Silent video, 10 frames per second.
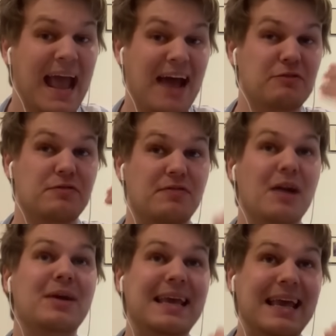and
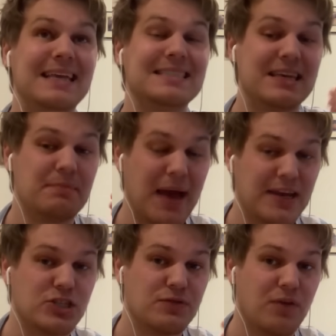very easily
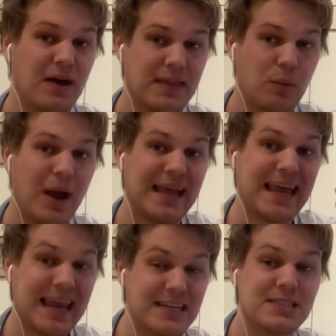manage to find their way
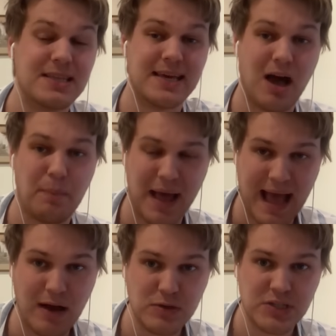into the upper
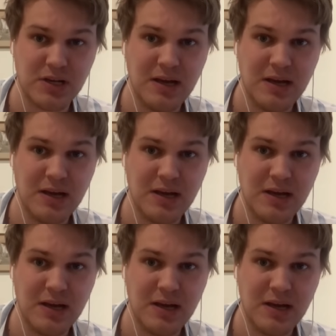house